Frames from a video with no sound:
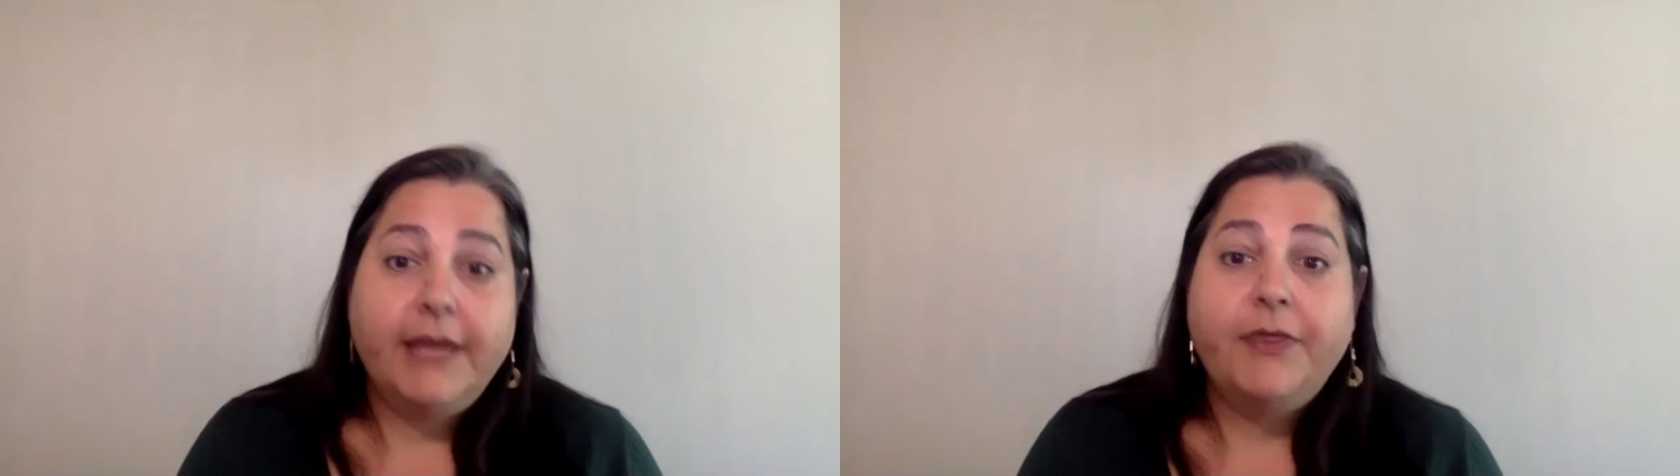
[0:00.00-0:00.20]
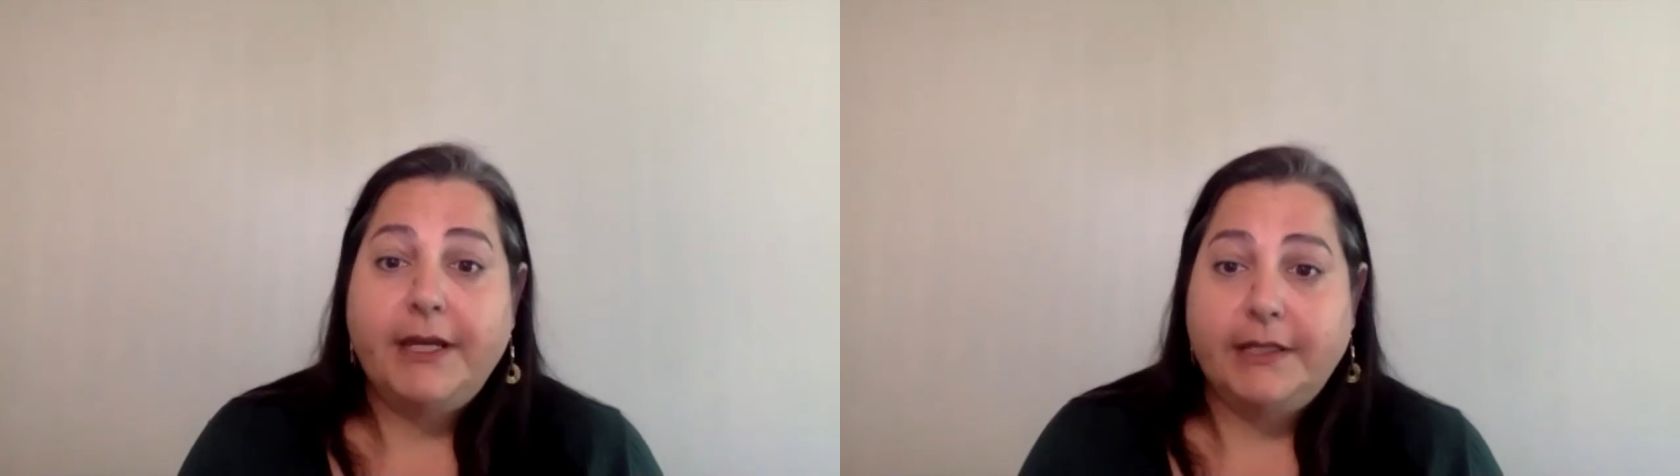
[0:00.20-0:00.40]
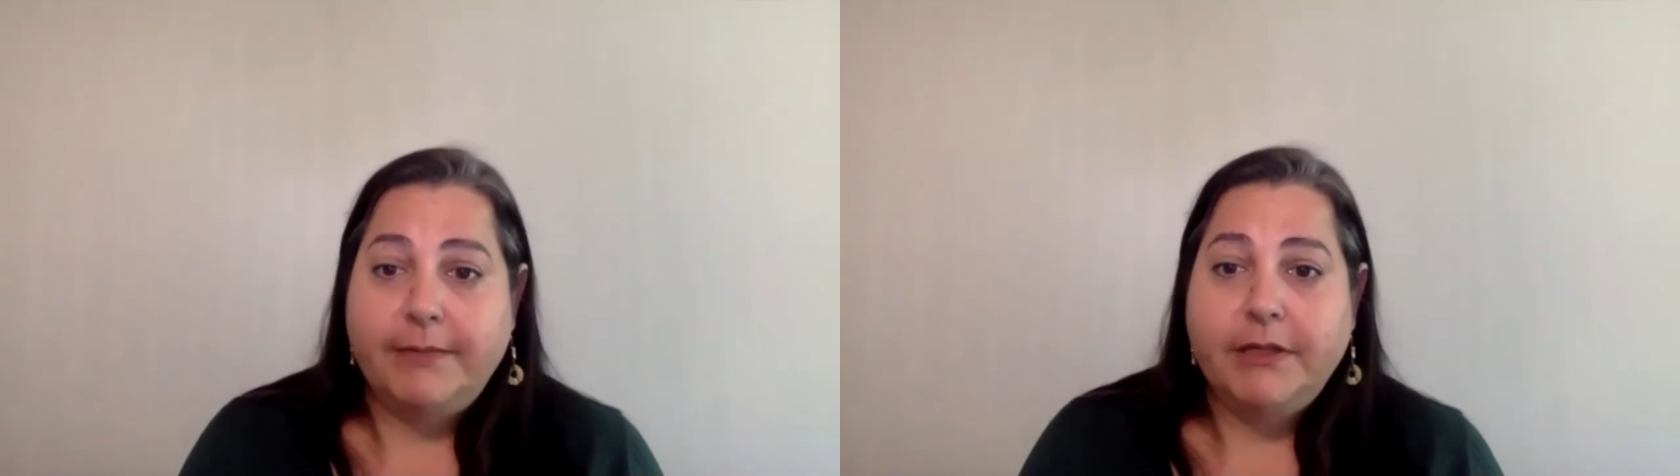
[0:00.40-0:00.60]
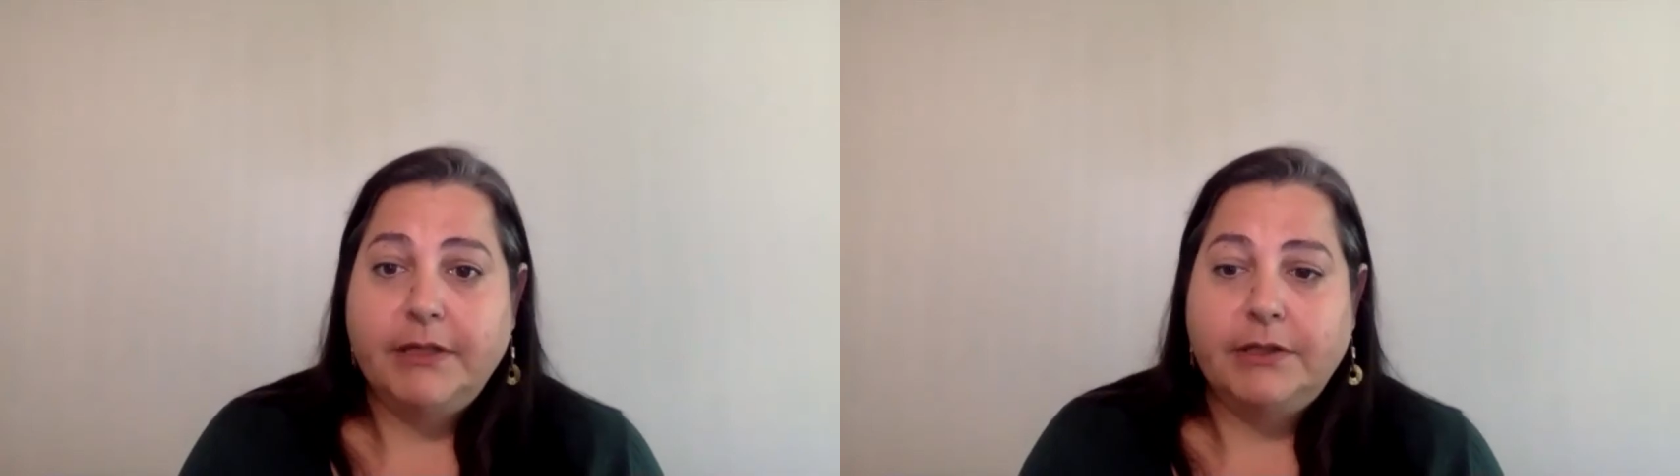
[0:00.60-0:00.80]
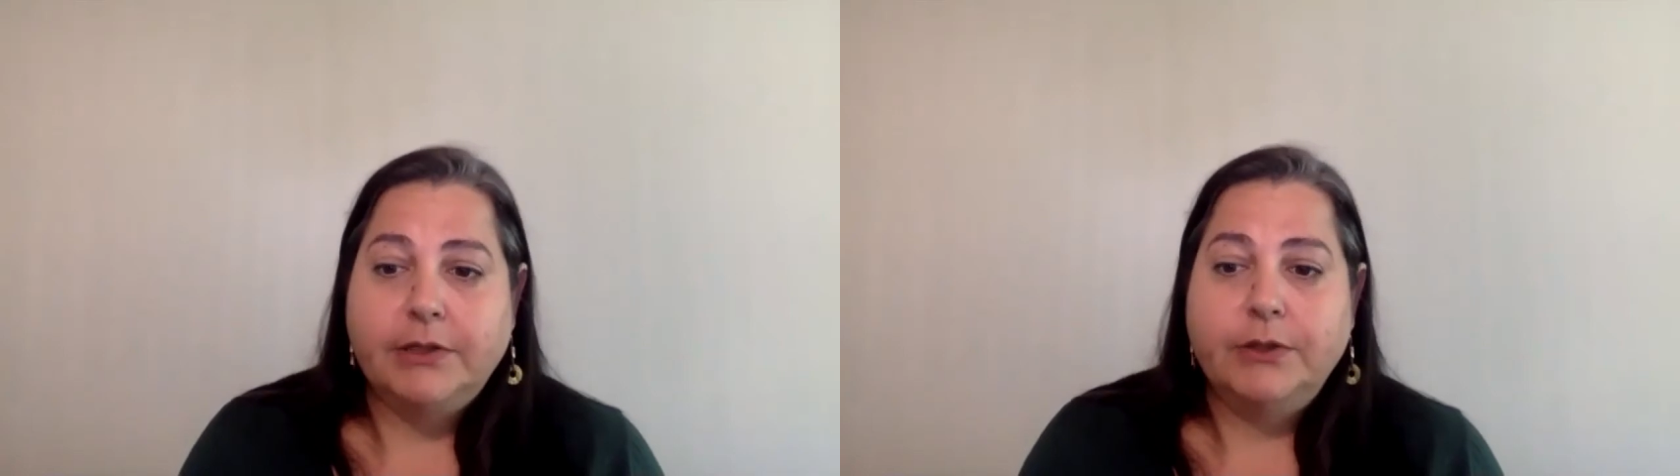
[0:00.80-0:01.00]
some of the
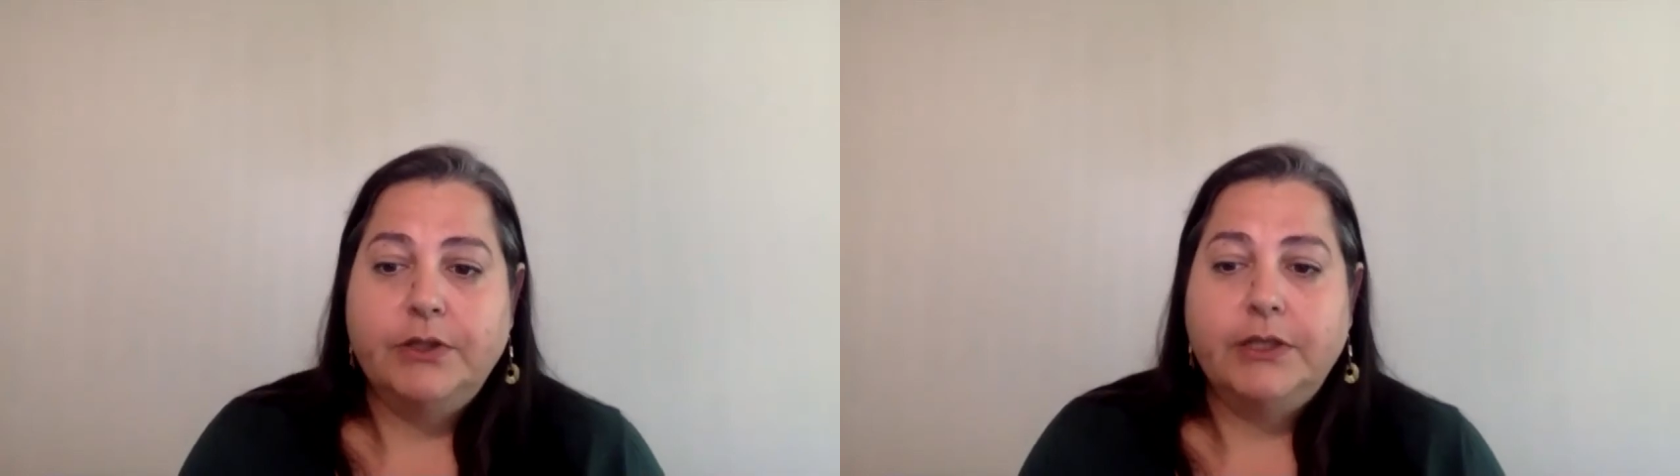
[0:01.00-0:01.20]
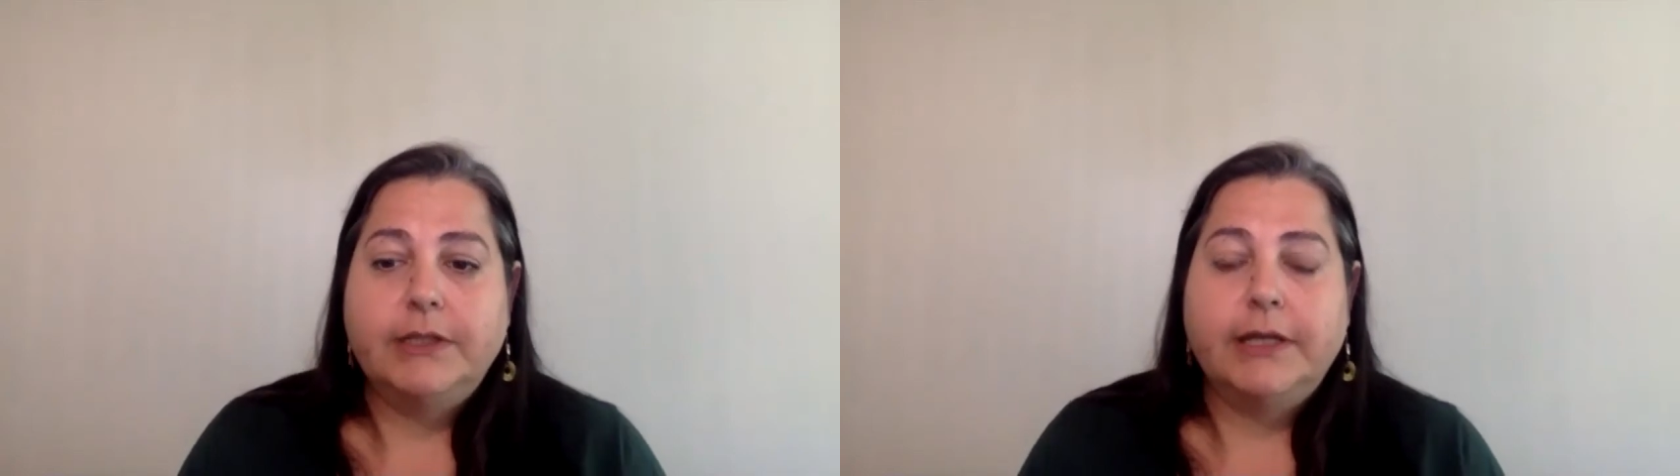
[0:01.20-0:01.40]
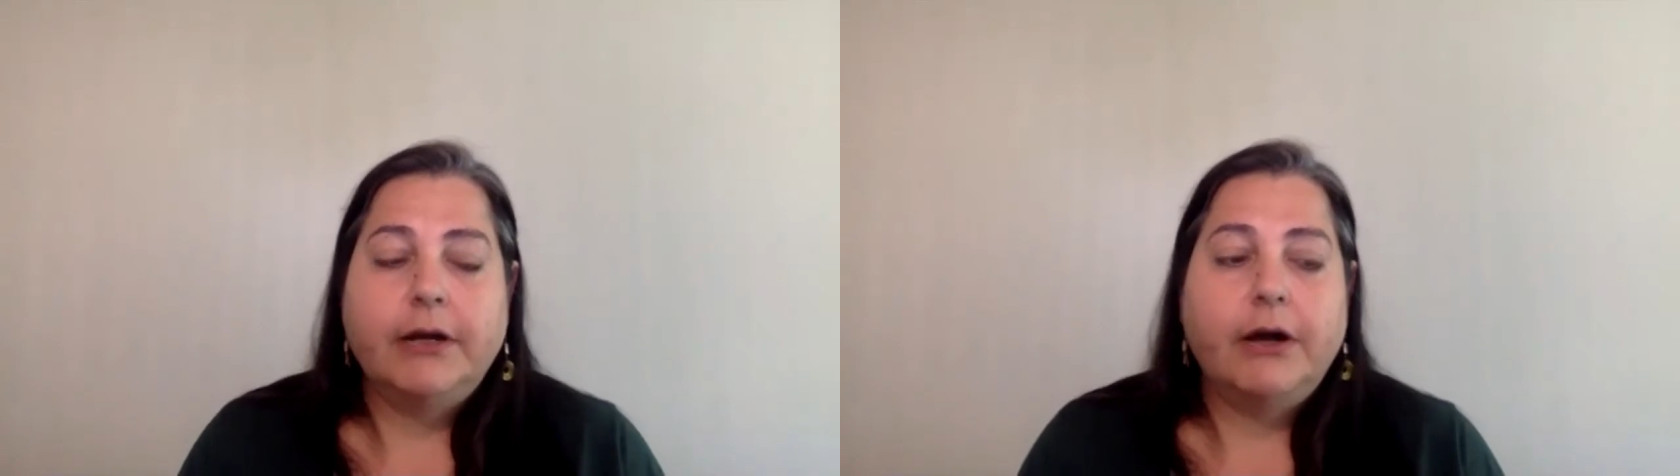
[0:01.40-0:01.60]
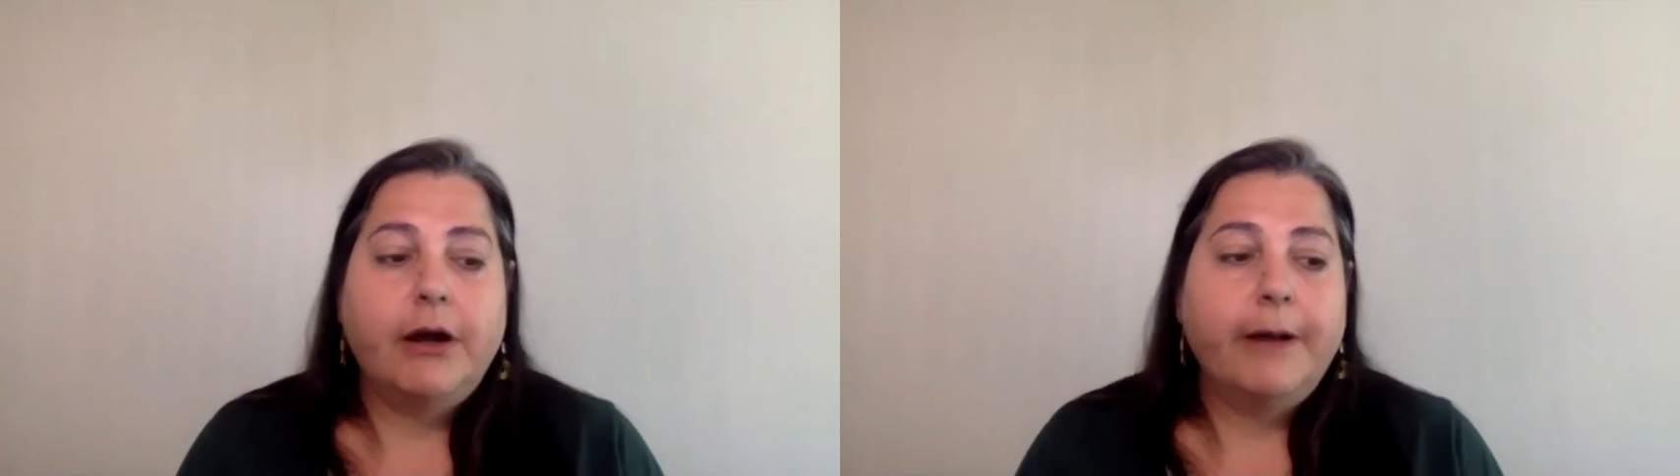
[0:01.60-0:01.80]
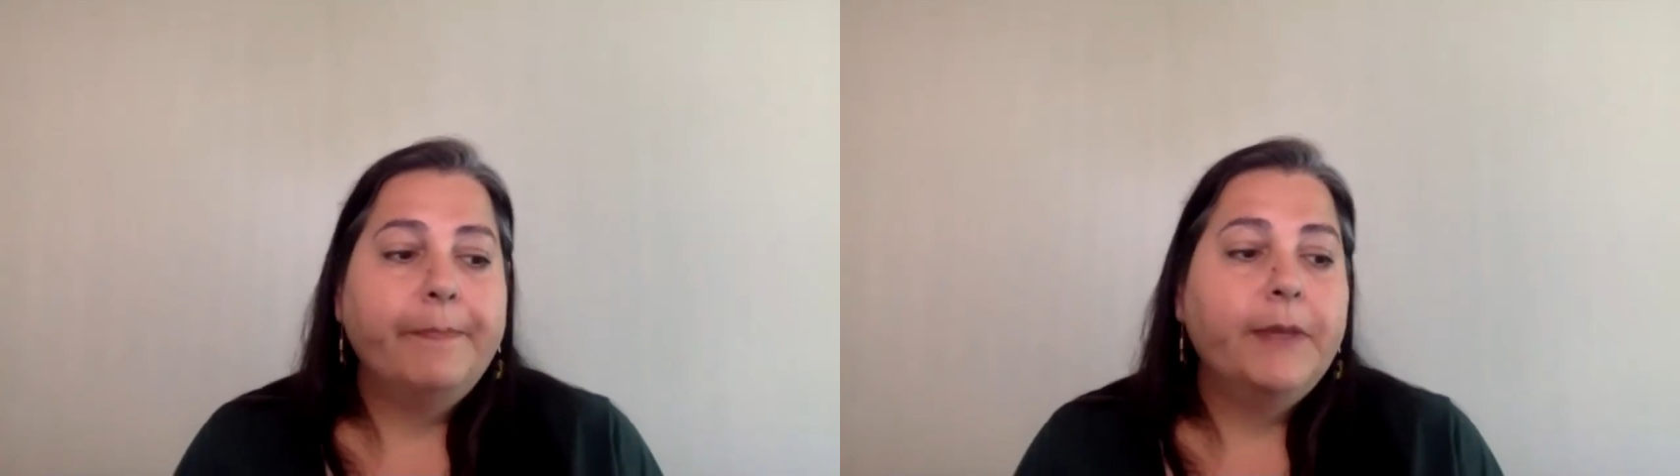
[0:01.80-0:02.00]
solutions here are.